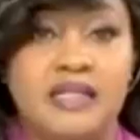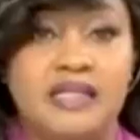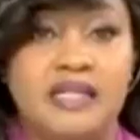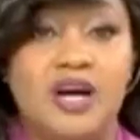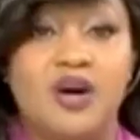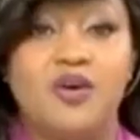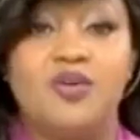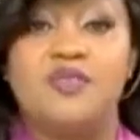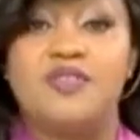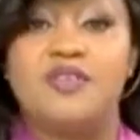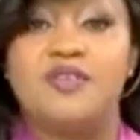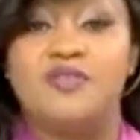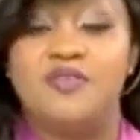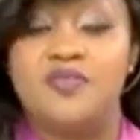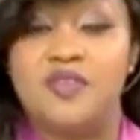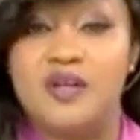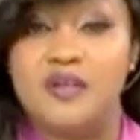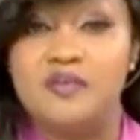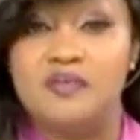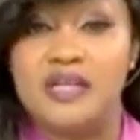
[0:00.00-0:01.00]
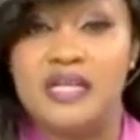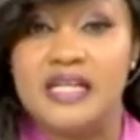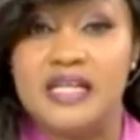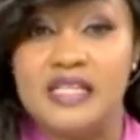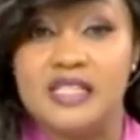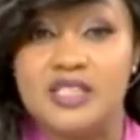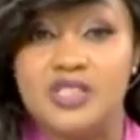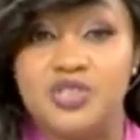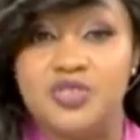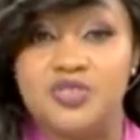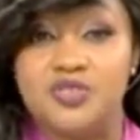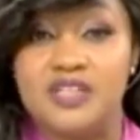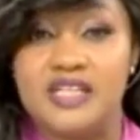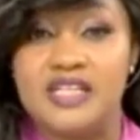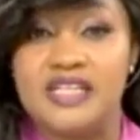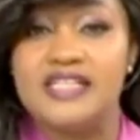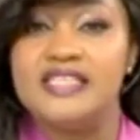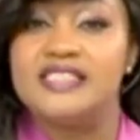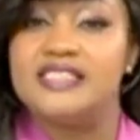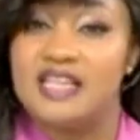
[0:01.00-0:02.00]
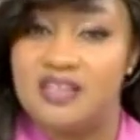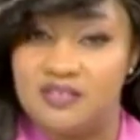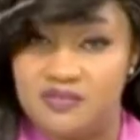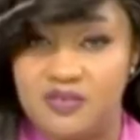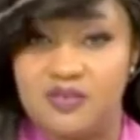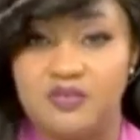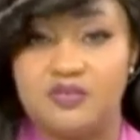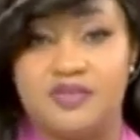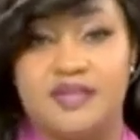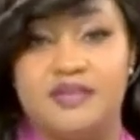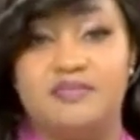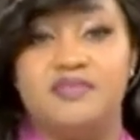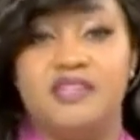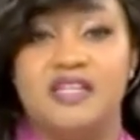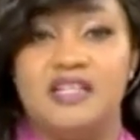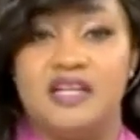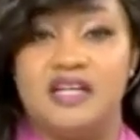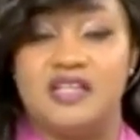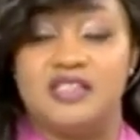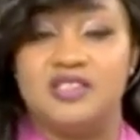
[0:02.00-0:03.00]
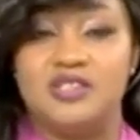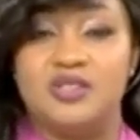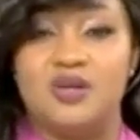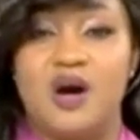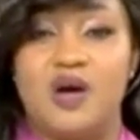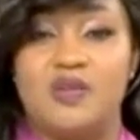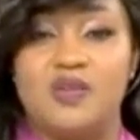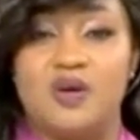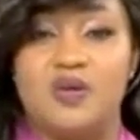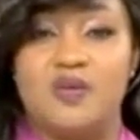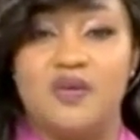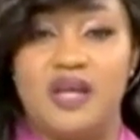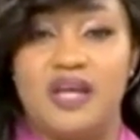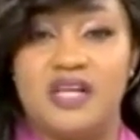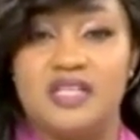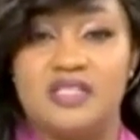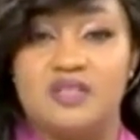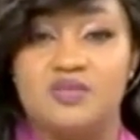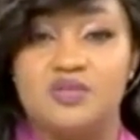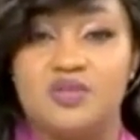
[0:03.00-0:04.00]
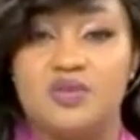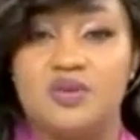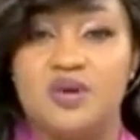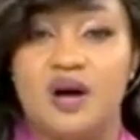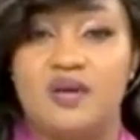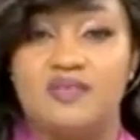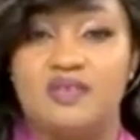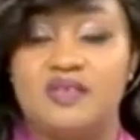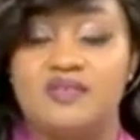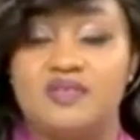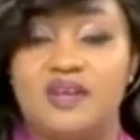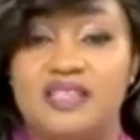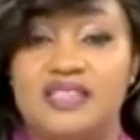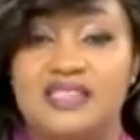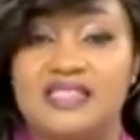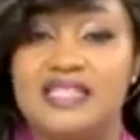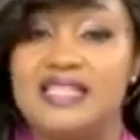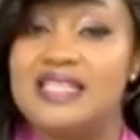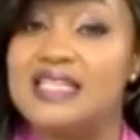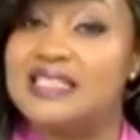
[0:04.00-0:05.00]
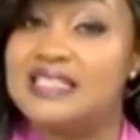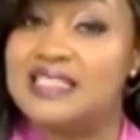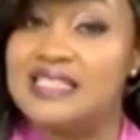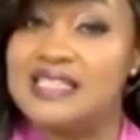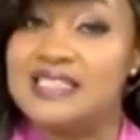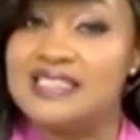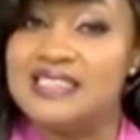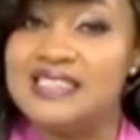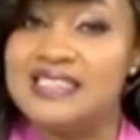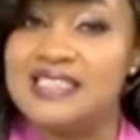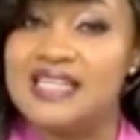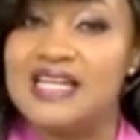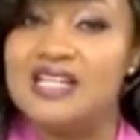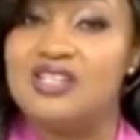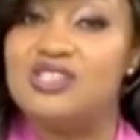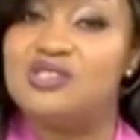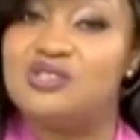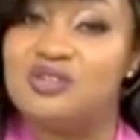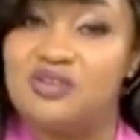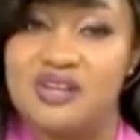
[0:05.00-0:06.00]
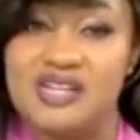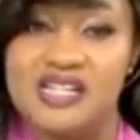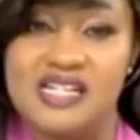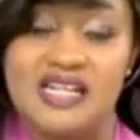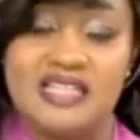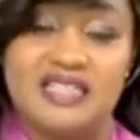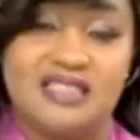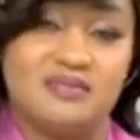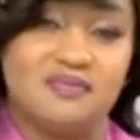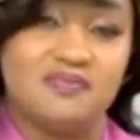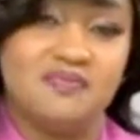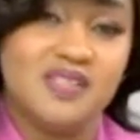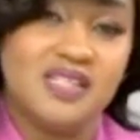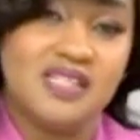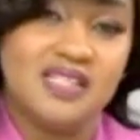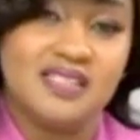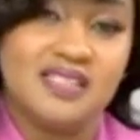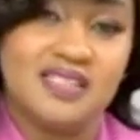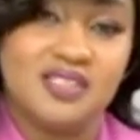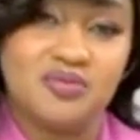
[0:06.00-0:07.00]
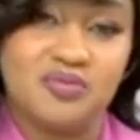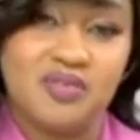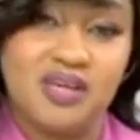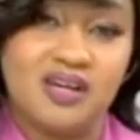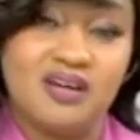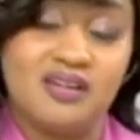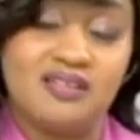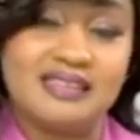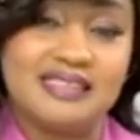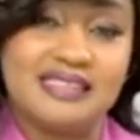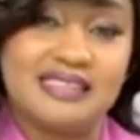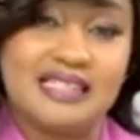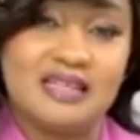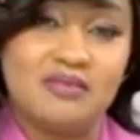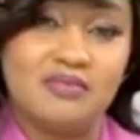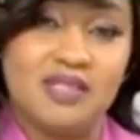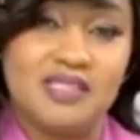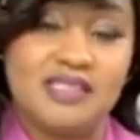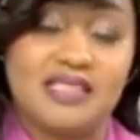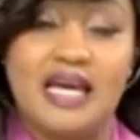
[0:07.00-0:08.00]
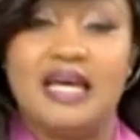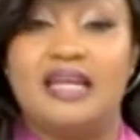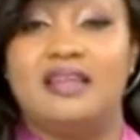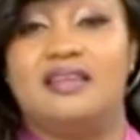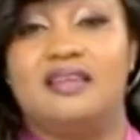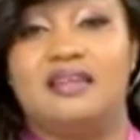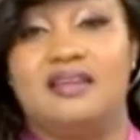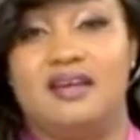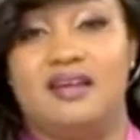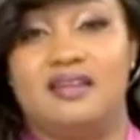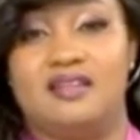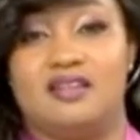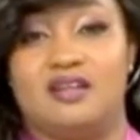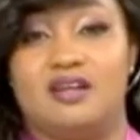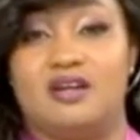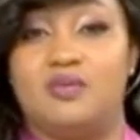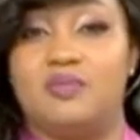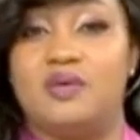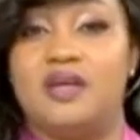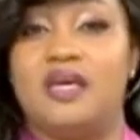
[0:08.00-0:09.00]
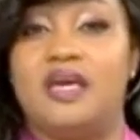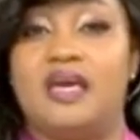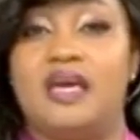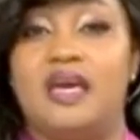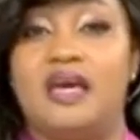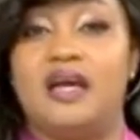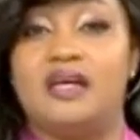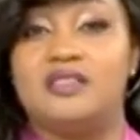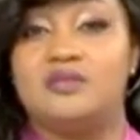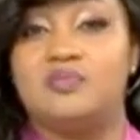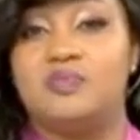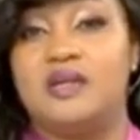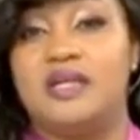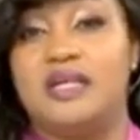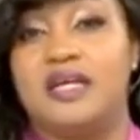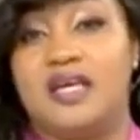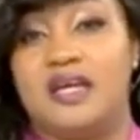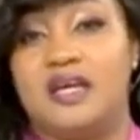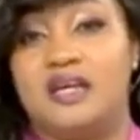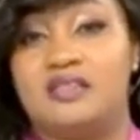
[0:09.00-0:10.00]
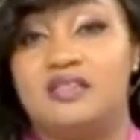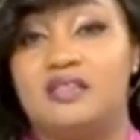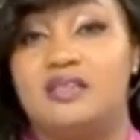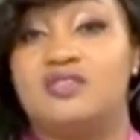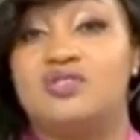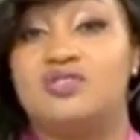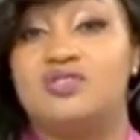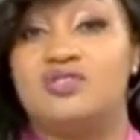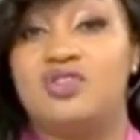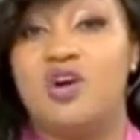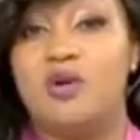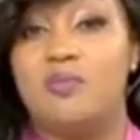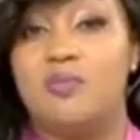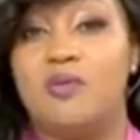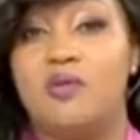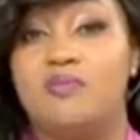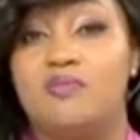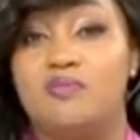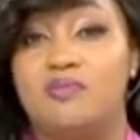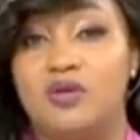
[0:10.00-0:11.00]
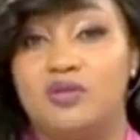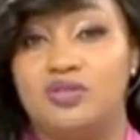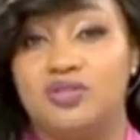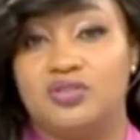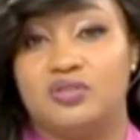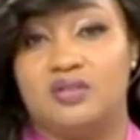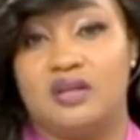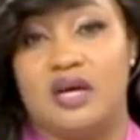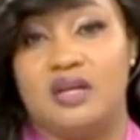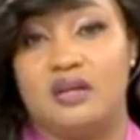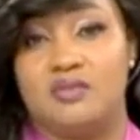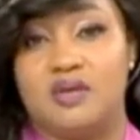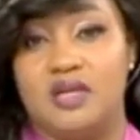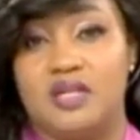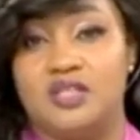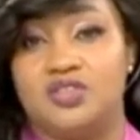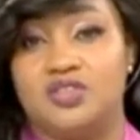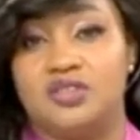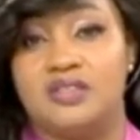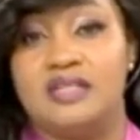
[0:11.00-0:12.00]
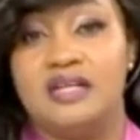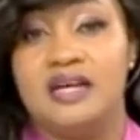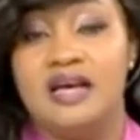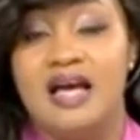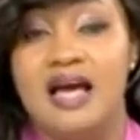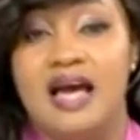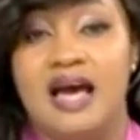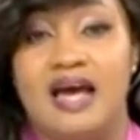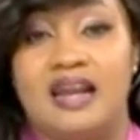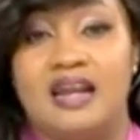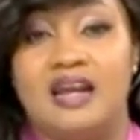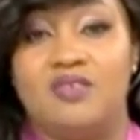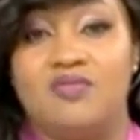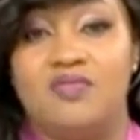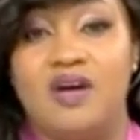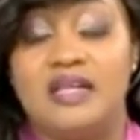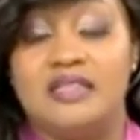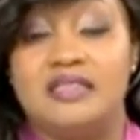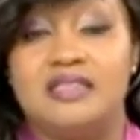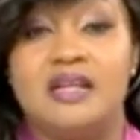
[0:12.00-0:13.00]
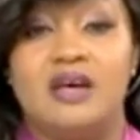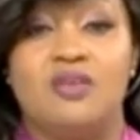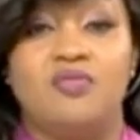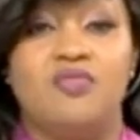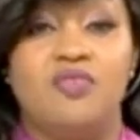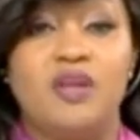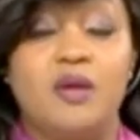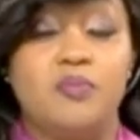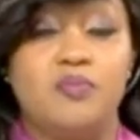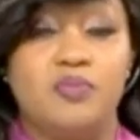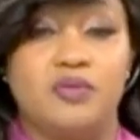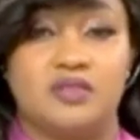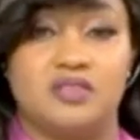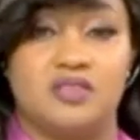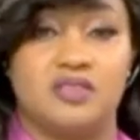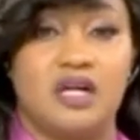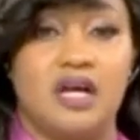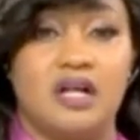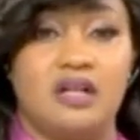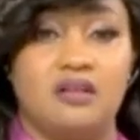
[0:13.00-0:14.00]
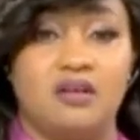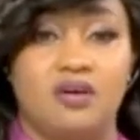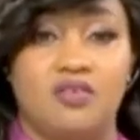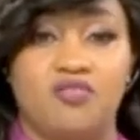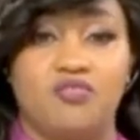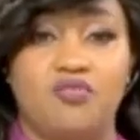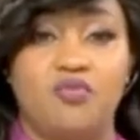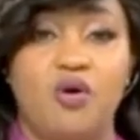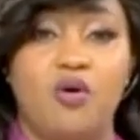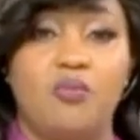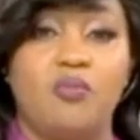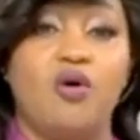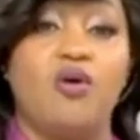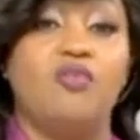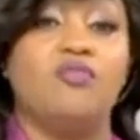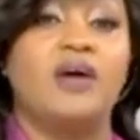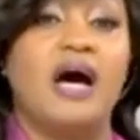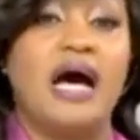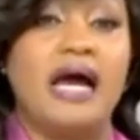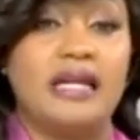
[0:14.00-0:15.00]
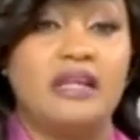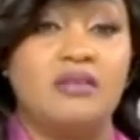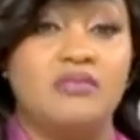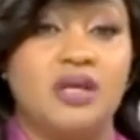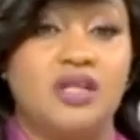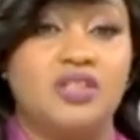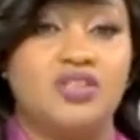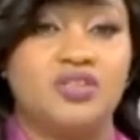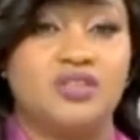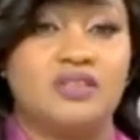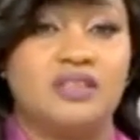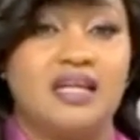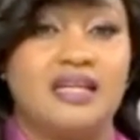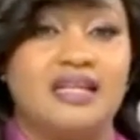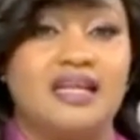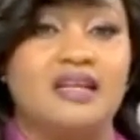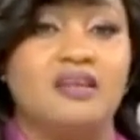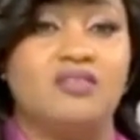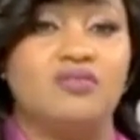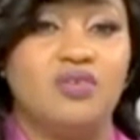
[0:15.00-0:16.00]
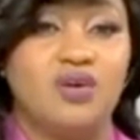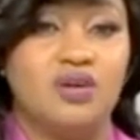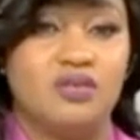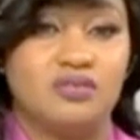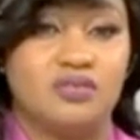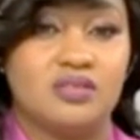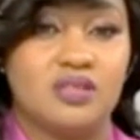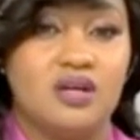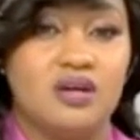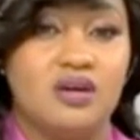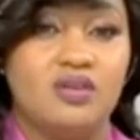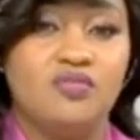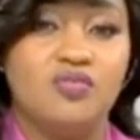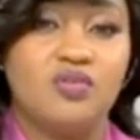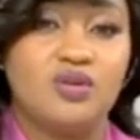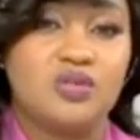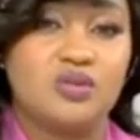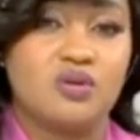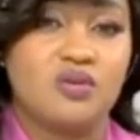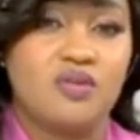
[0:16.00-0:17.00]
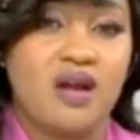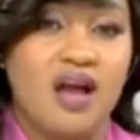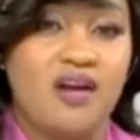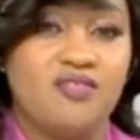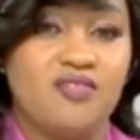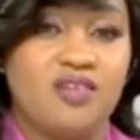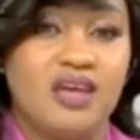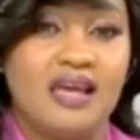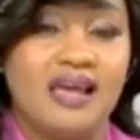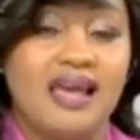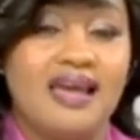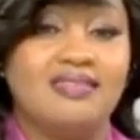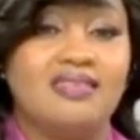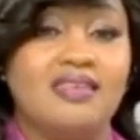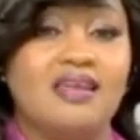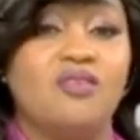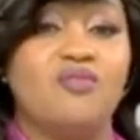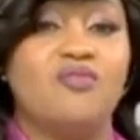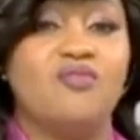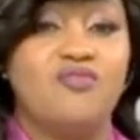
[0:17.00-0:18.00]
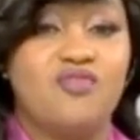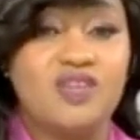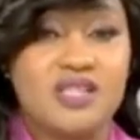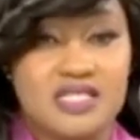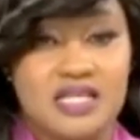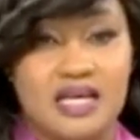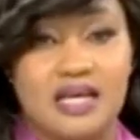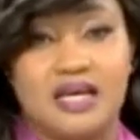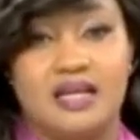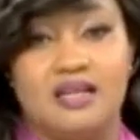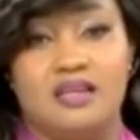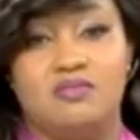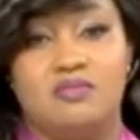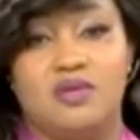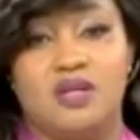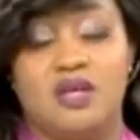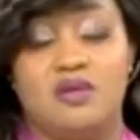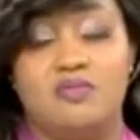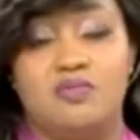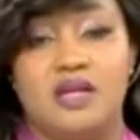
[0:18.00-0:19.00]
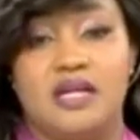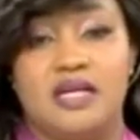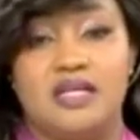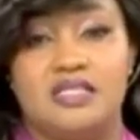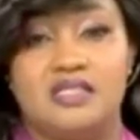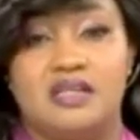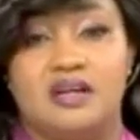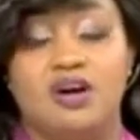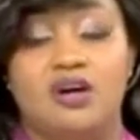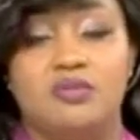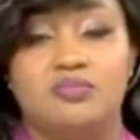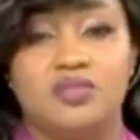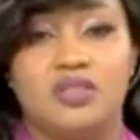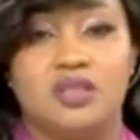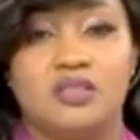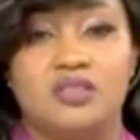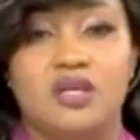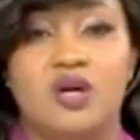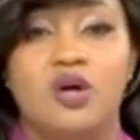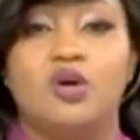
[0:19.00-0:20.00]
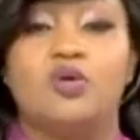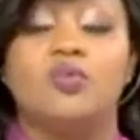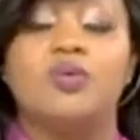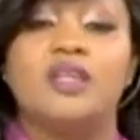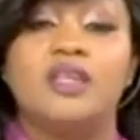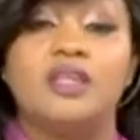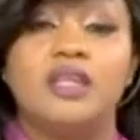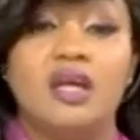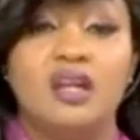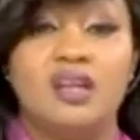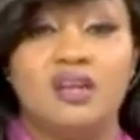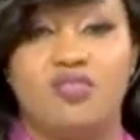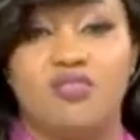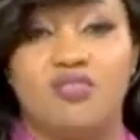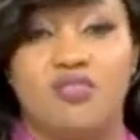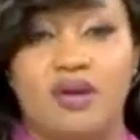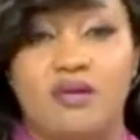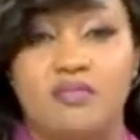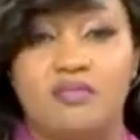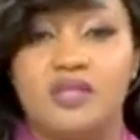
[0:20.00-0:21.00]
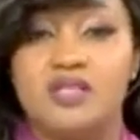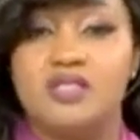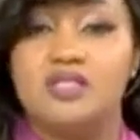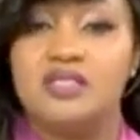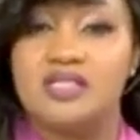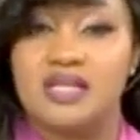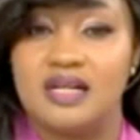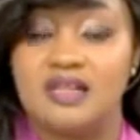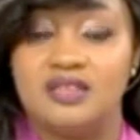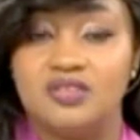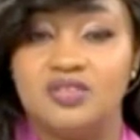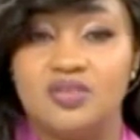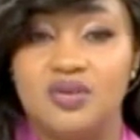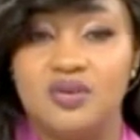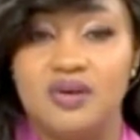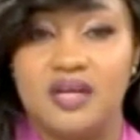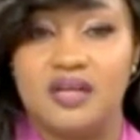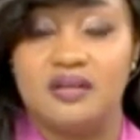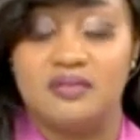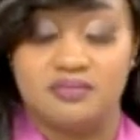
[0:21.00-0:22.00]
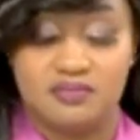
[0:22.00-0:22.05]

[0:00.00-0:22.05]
Now, the film industry is evolving, and so are the creatives who have advanced their skills in storytelling. This week on Cinemas and Theatre, we explicate stop motion animation, an advanced flipbook style form of animation that involves photographing and then physically manipulating objects within your frame to tell a story.